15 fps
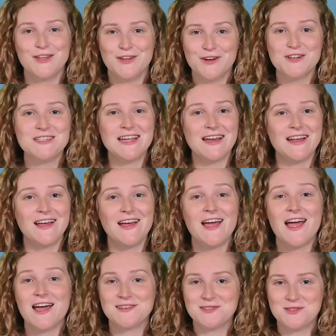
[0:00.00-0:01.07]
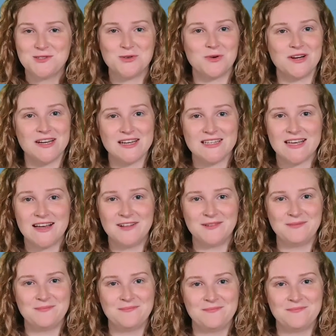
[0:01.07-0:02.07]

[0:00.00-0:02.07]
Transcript: Your data has a story to tell.